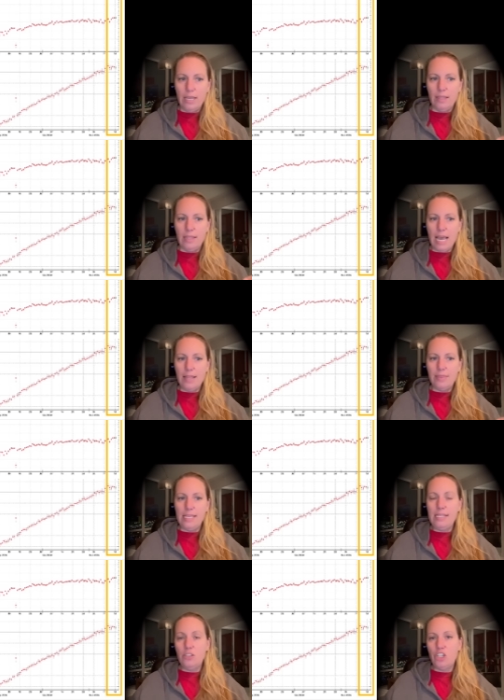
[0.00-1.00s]
that
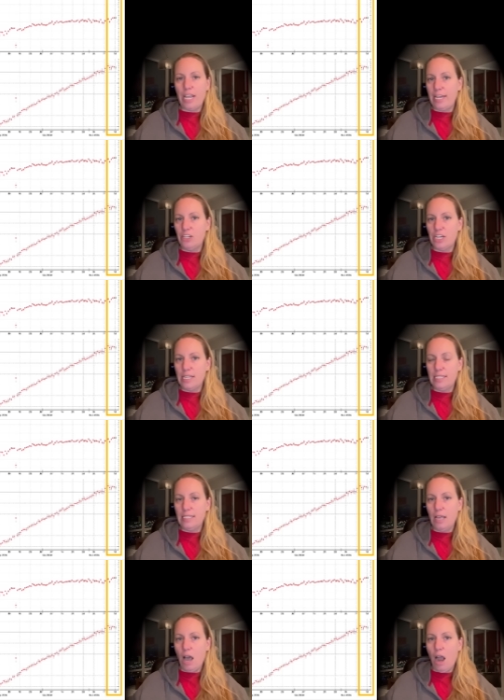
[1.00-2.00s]
these
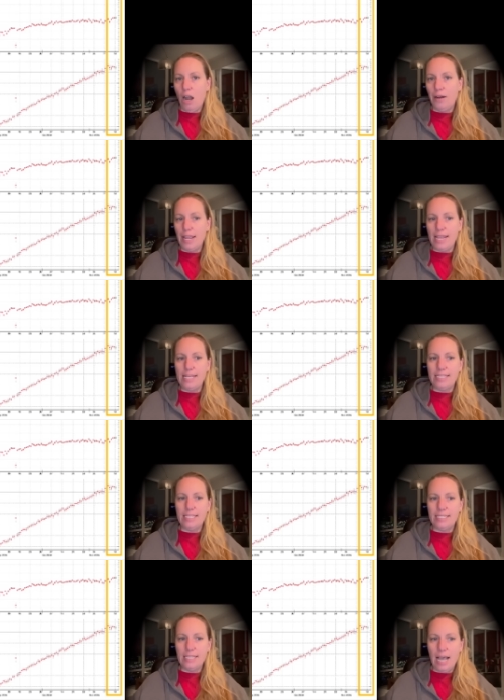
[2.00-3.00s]
changes are a
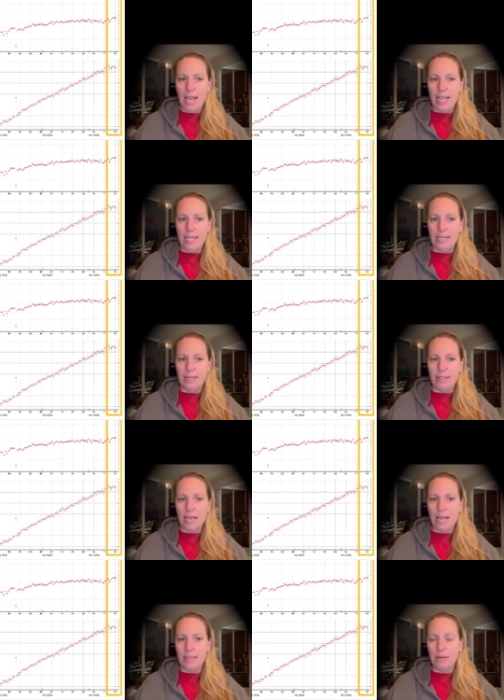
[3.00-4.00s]
sign
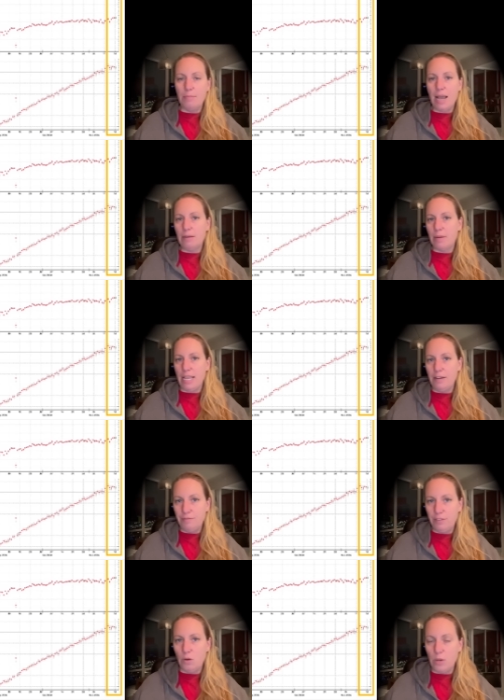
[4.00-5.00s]
that the magma
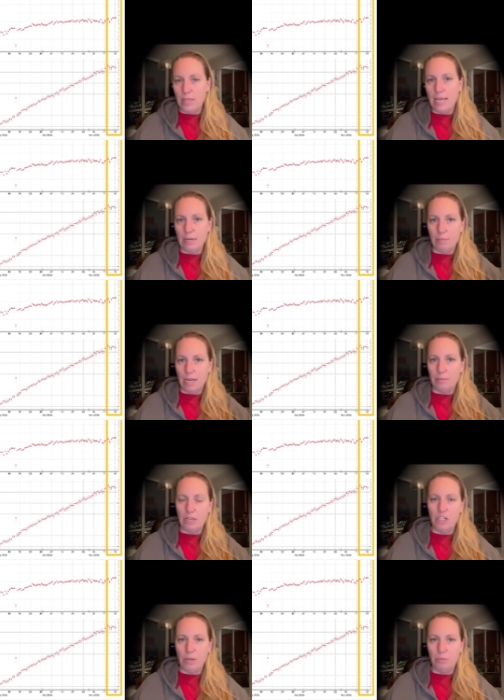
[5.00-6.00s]
inflow in that
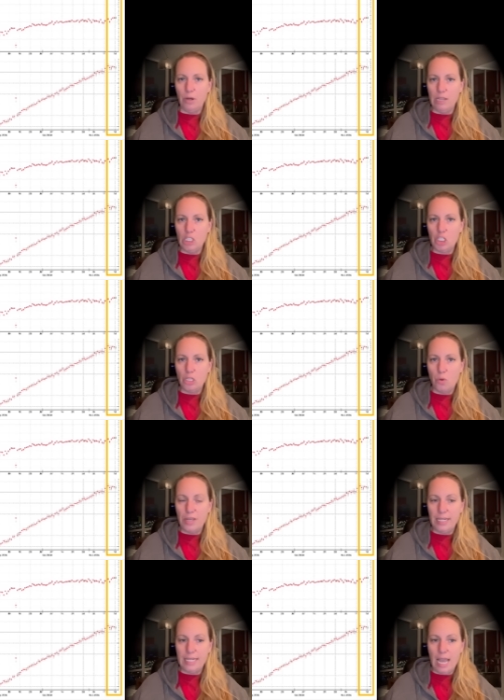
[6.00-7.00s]
magma chamber is
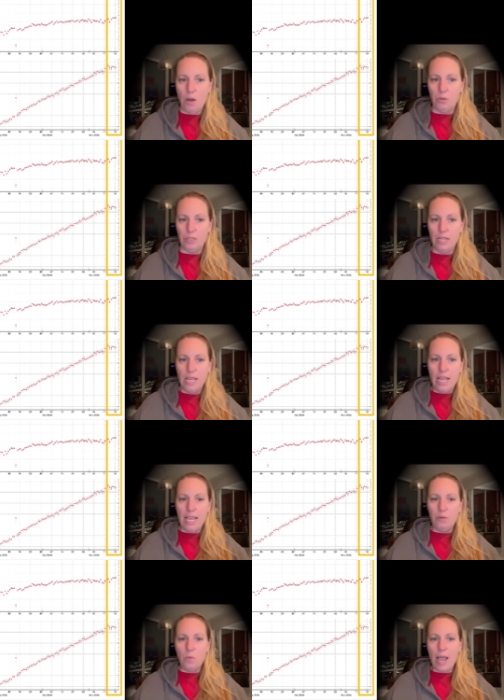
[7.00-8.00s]
slowing down.
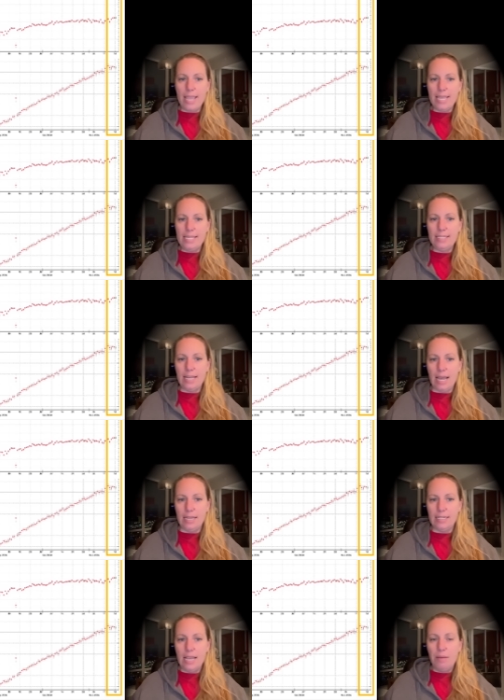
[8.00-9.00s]
And why is
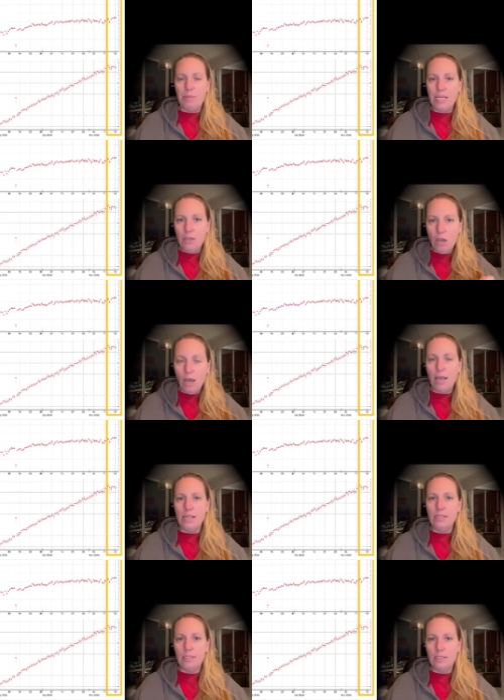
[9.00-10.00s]
that?
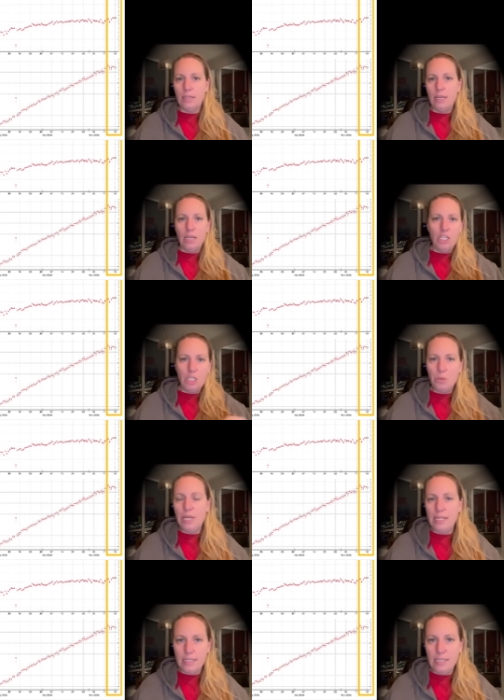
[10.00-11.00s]
Because you
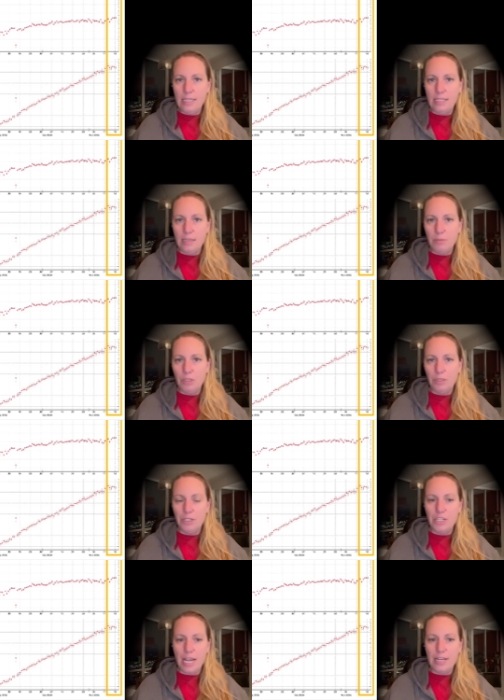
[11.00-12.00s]
can see
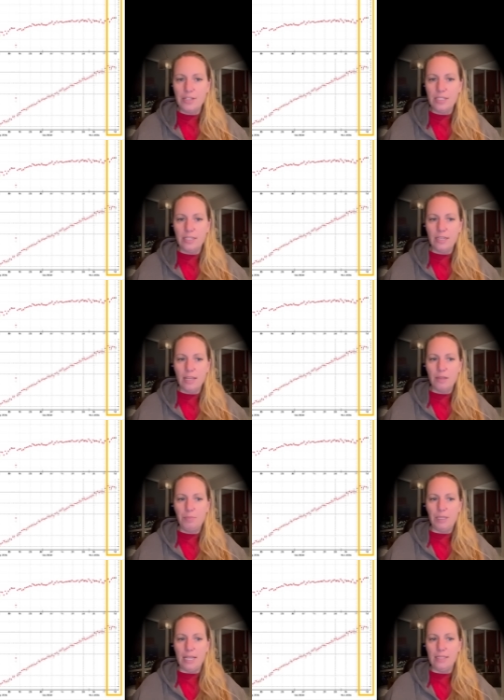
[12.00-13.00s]
similar changes in other
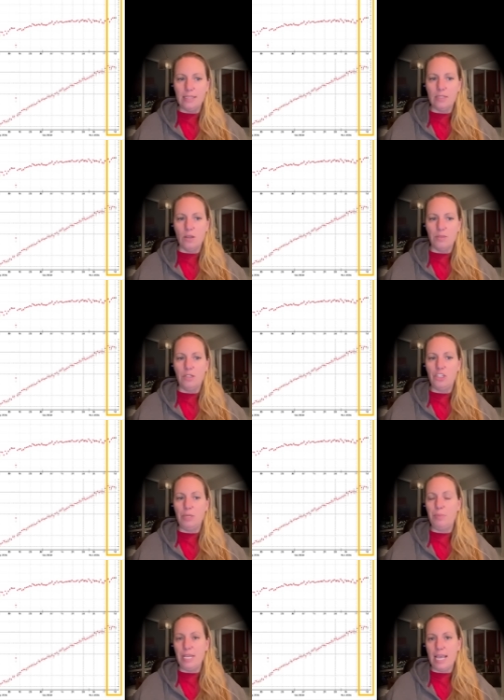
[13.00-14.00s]
places on the
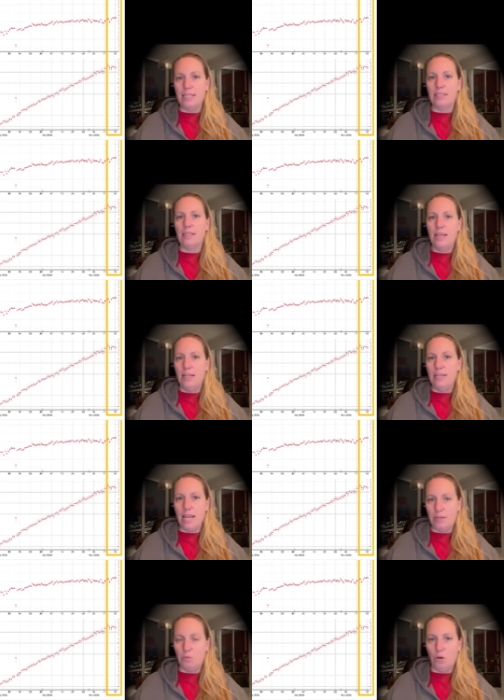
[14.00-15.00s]
GPS
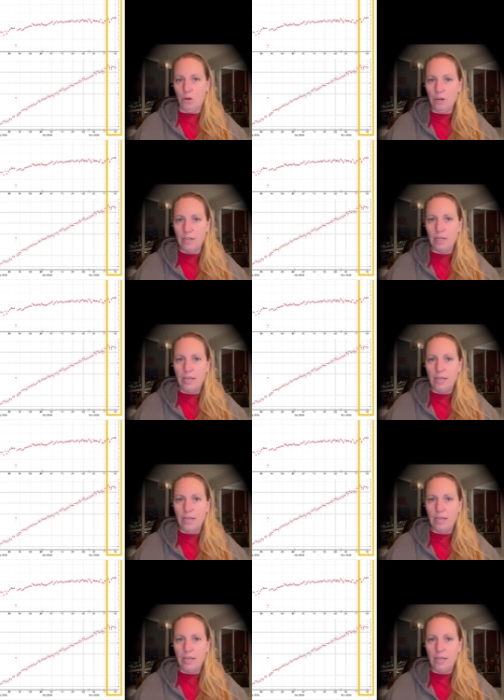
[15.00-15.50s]
network